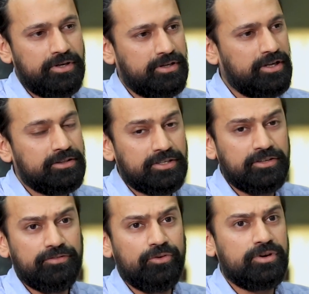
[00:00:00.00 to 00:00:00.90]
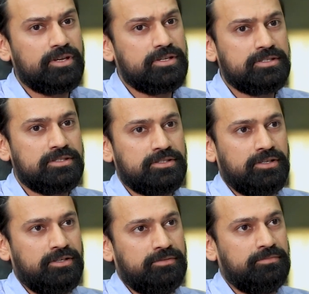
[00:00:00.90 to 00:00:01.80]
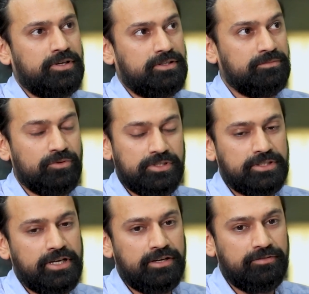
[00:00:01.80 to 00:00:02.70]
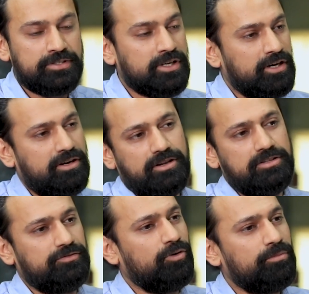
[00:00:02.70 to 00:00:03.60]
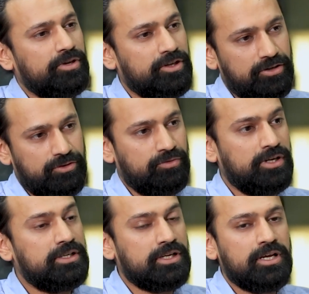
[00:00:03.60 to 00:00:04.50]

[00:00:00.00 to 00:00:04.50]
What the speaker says: But in 3-4 years, I think more than that, we started transforming into a